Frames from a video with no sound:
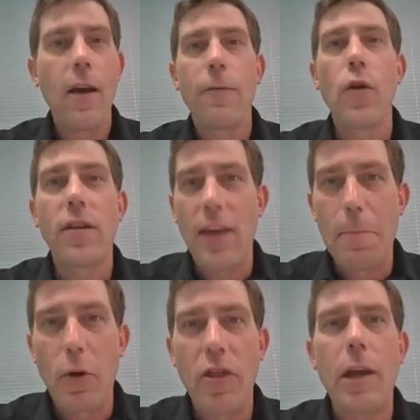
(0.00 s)
For
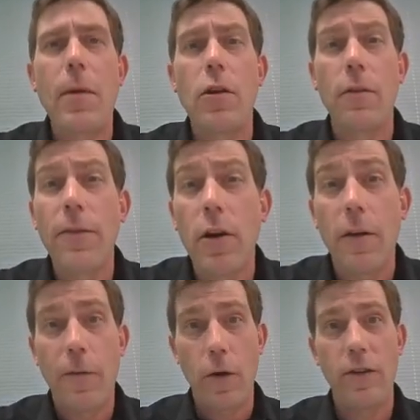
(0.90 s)
example, think about your
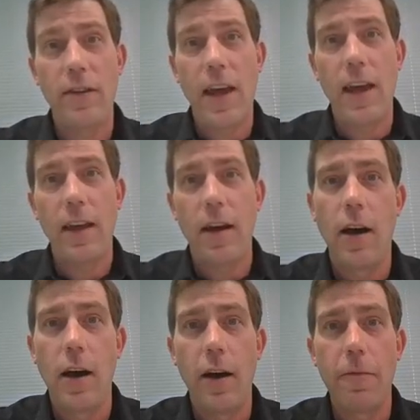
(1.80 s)
very first day
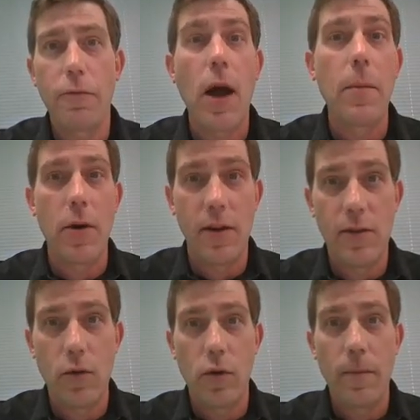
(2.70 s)
of primary
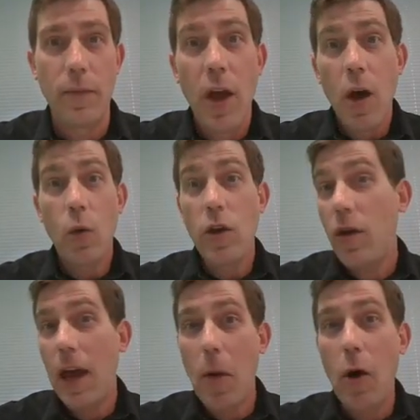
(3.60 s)
school. When you
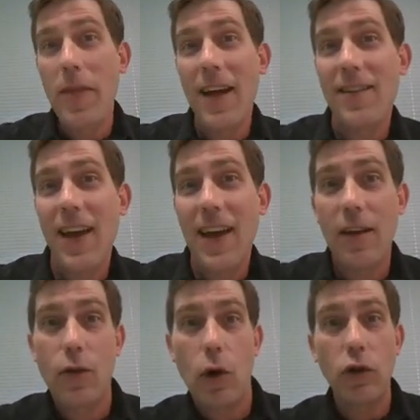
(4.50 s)
came home that day
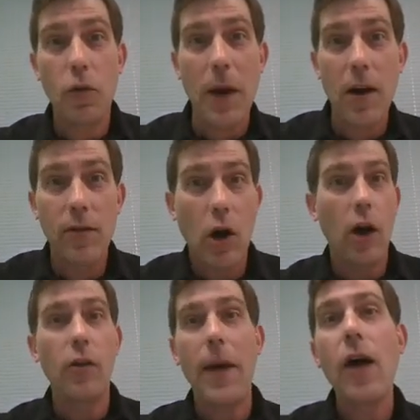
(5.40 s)
and told your parents
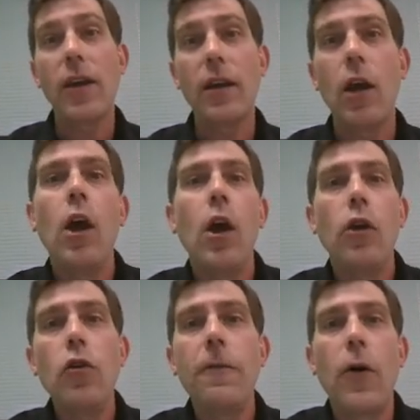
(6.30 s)
all about it,
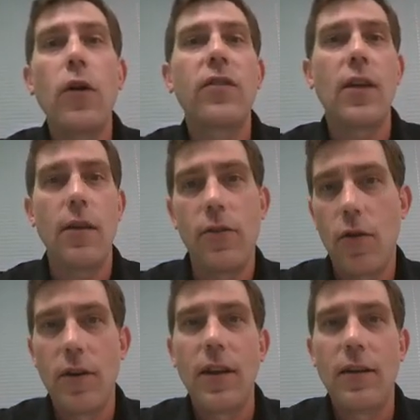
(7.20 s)
you focused on
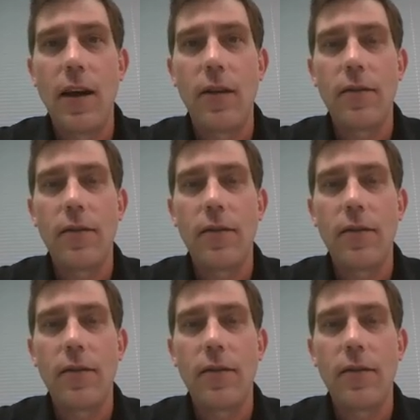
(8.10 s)
certain details.